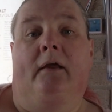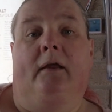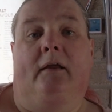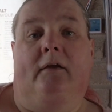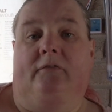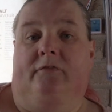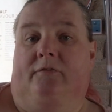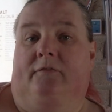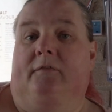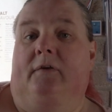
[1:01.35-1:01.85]

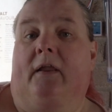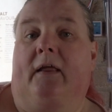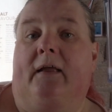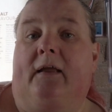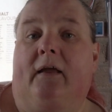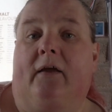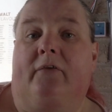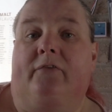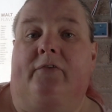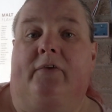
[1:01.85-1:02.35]
If,
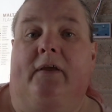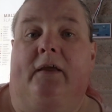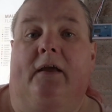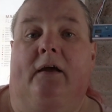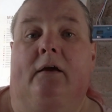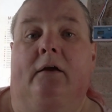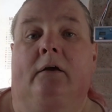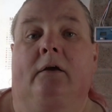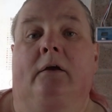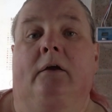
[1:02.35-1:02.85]
like us
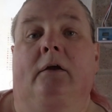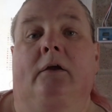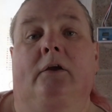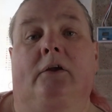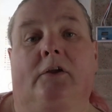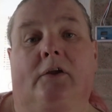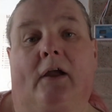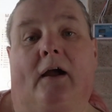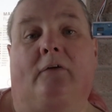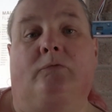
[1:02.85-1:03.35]
here,
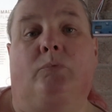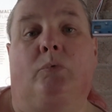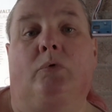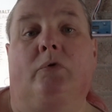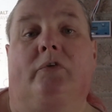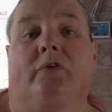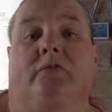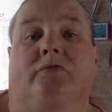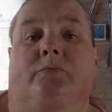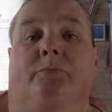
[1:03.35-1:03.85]
you have
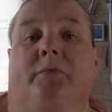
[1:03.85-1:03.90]
water